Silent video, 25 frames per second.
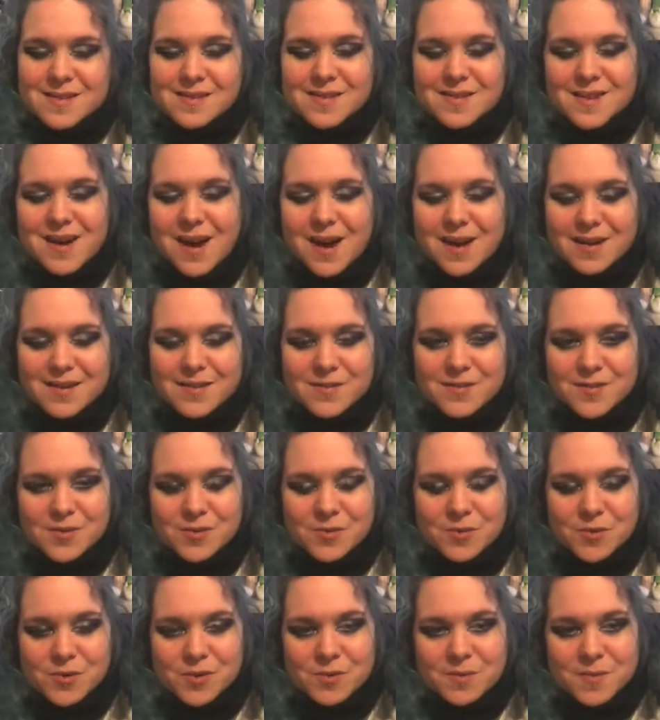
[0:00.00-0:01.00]
kind of
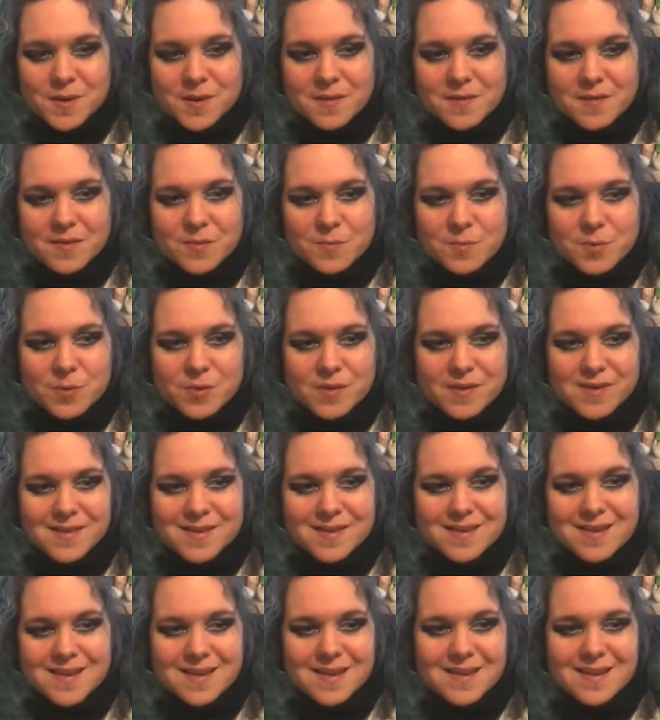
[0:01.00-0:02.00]
annoyed me at this book is
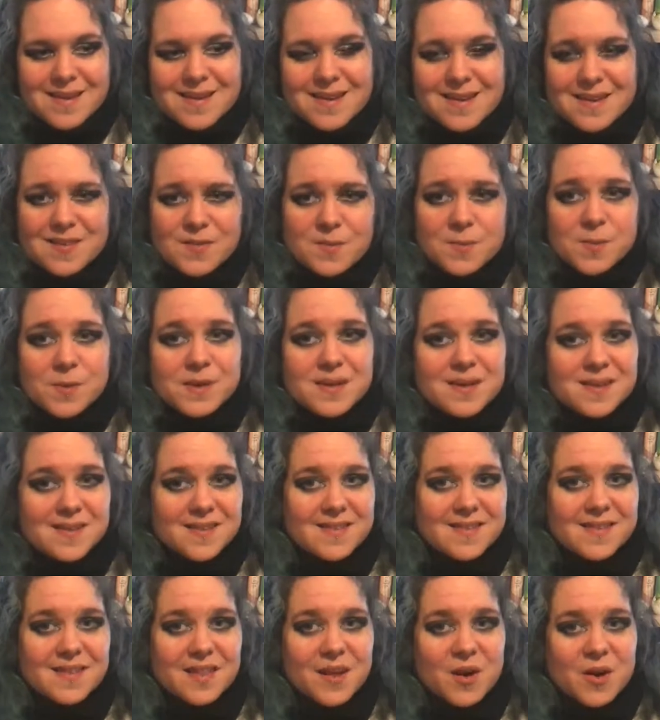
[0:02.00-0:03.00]
it is pretty
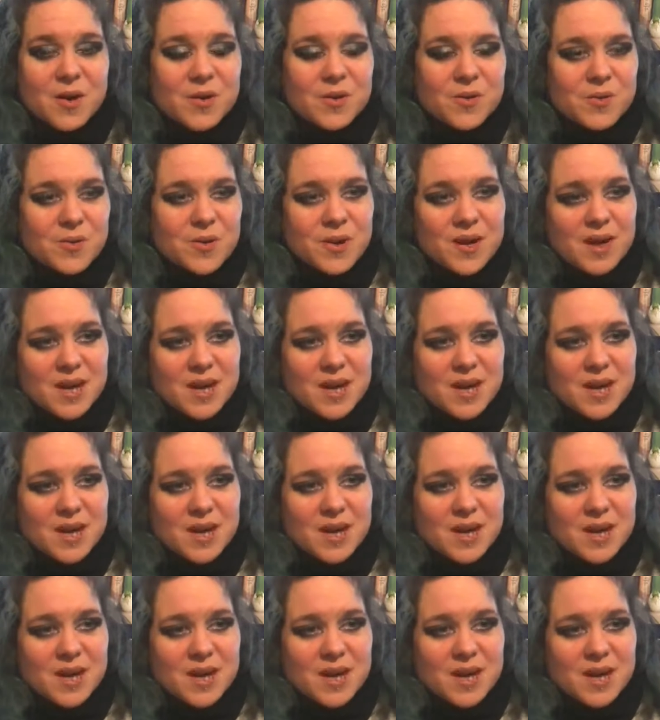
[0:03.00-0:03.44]
slow.